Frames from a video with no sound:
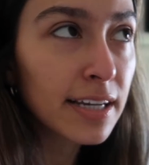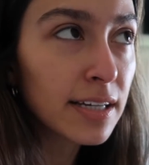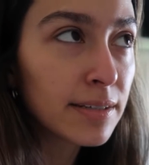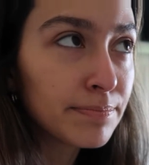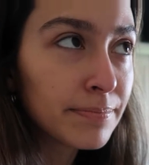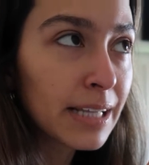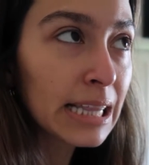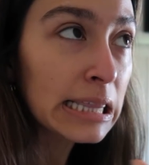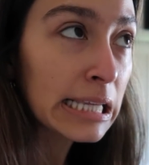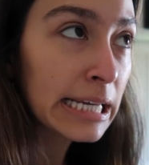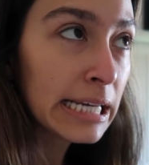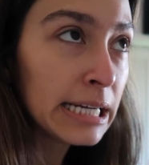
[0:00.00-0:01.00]
like a
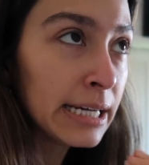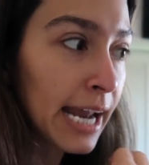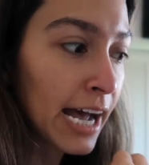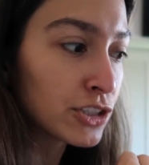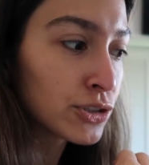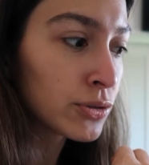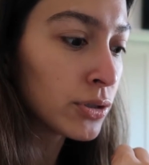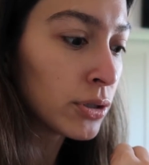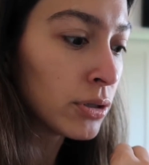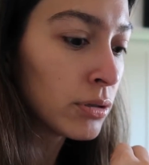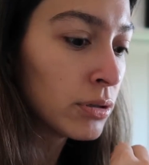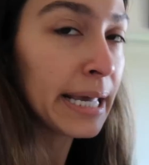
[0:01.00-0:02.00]
clean,
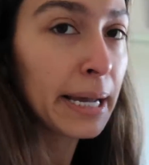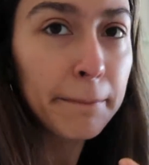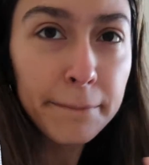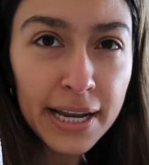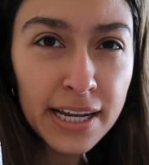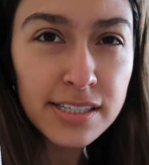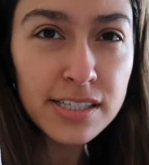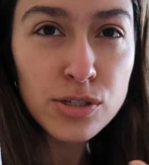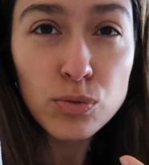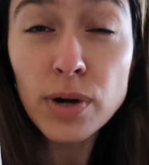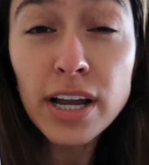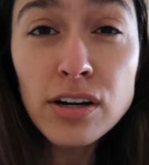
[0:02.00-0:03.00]
natural,
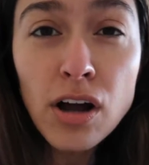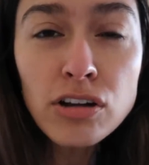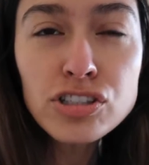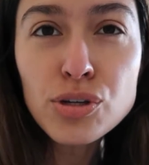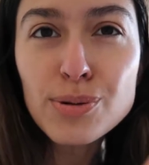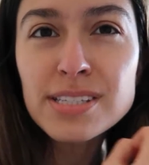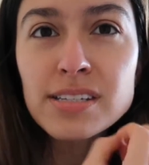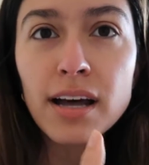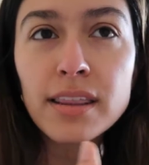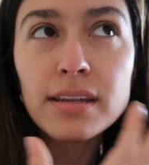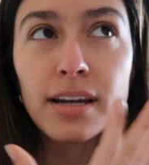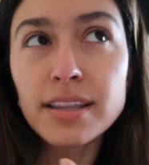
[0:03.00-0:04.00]
plant-based retinol, so it's
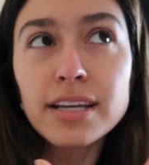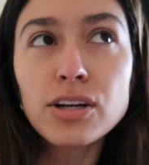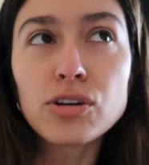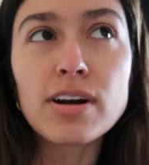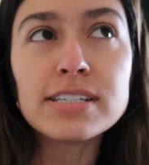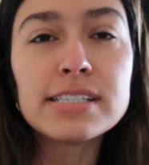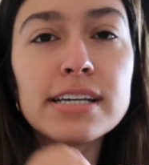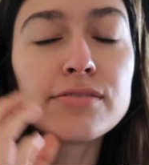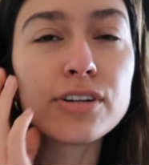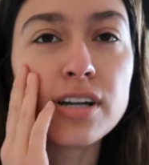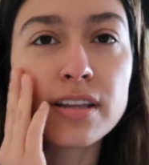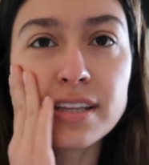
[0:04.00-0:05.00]
nothing
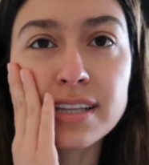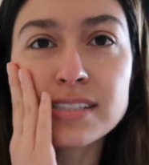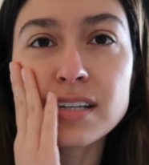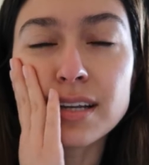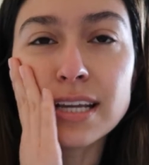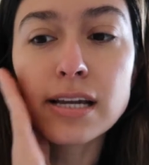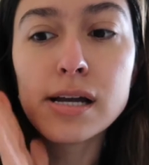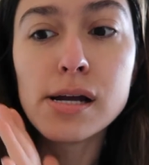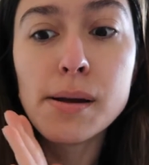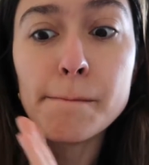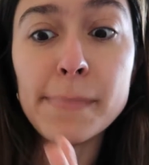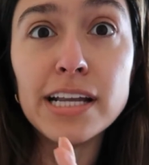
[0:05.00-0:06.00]
aggressive or nothing that's gonna like
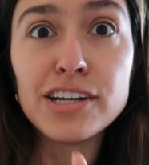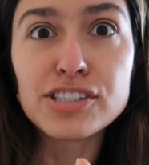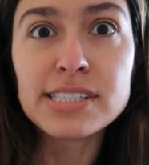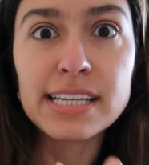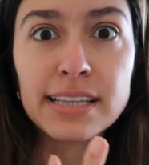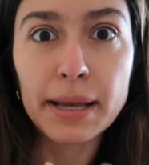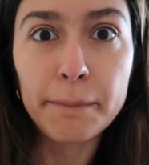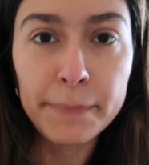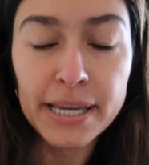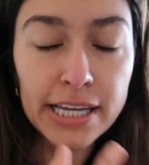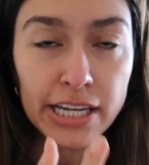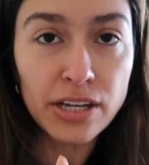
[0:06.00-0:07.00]
make your skin like
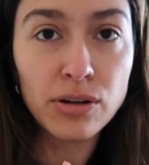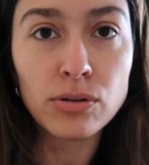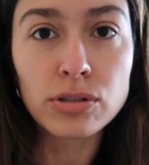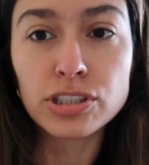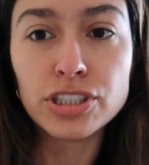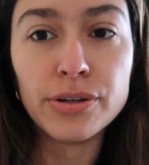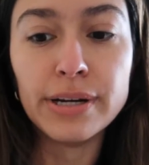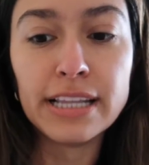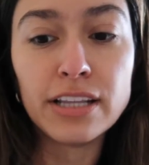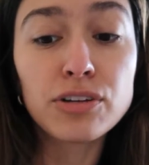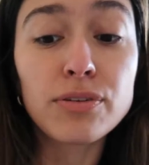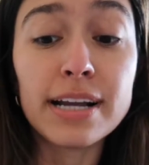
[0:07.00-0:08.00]
peel or do
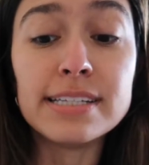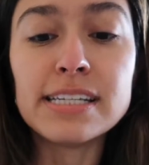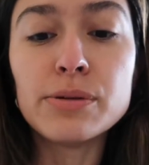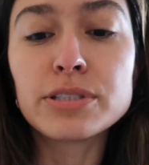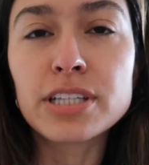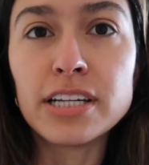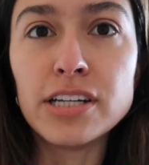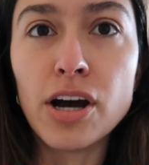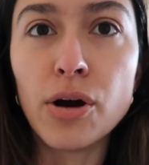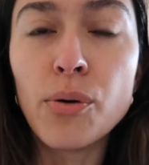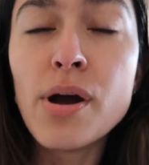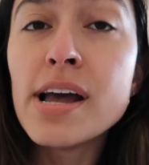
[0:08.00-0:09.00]
anything crazy, which I
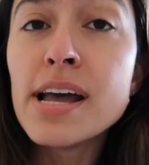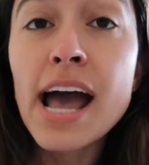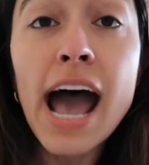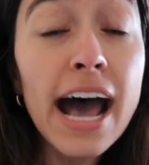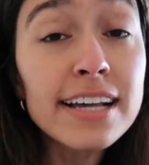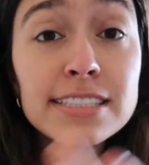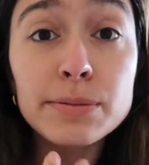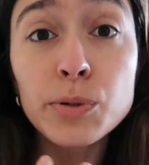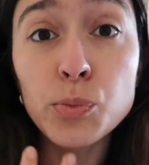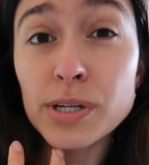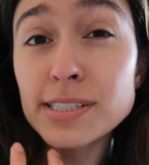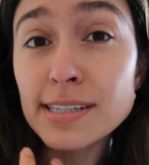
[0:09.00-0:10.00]
know as
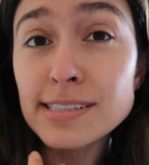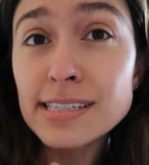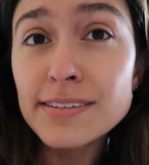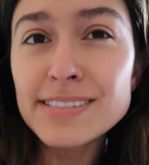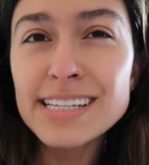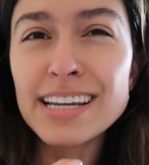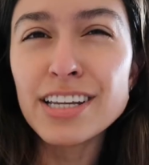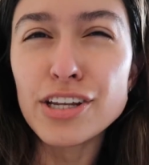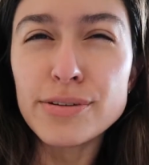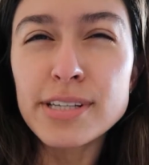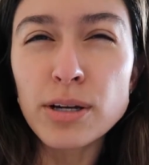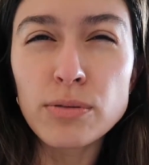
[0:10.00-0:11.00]
someone with sensitive skin,
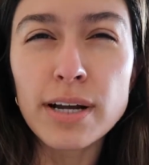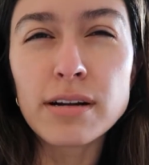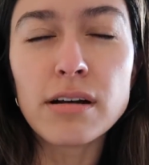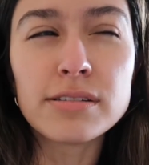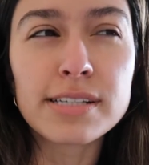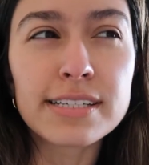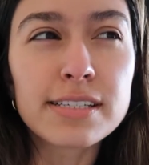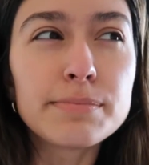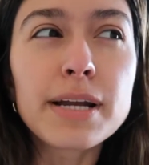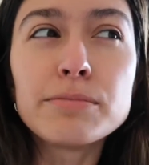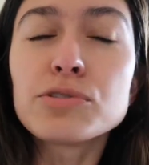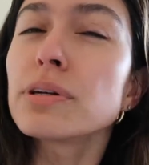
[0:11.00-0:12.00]
using a retinol is like
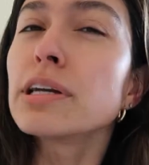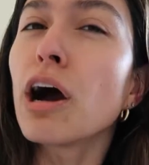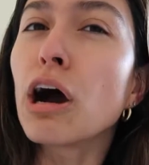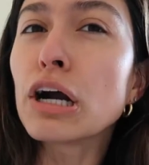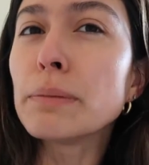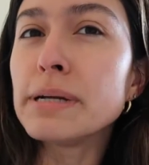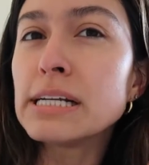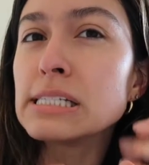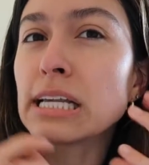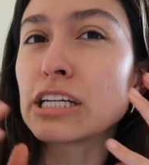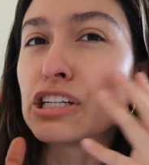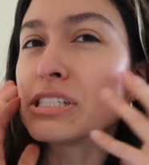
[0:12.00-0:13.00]
sometimes really hard
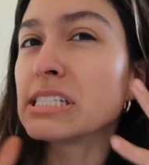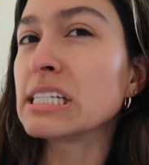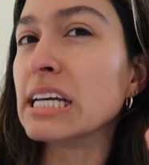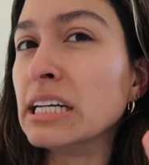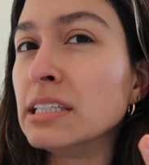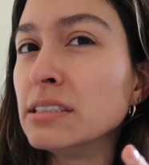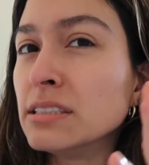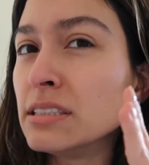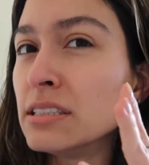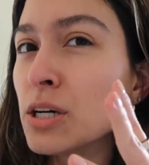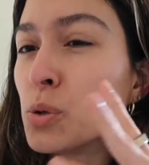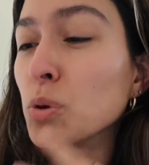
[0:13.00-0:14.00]
because like your skin
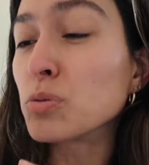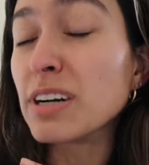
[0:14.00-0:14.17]
will